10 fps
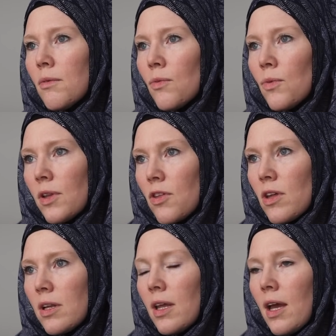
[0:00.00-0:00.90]

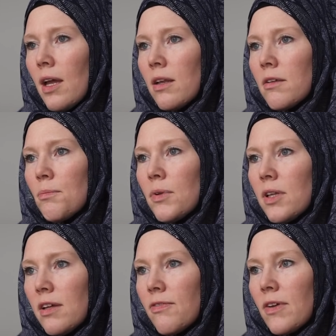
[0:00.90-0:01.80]
religion and
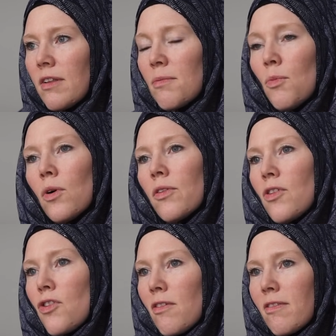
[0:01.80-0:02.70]
belief, it's more
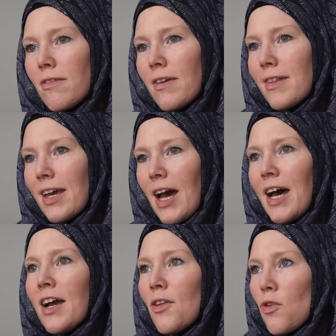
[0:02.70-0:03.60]
than just like a
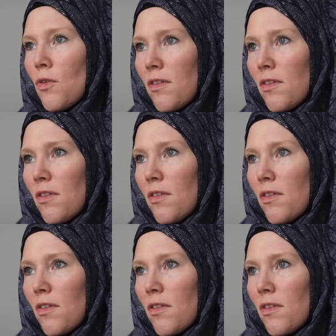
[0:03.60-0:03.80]
hunch,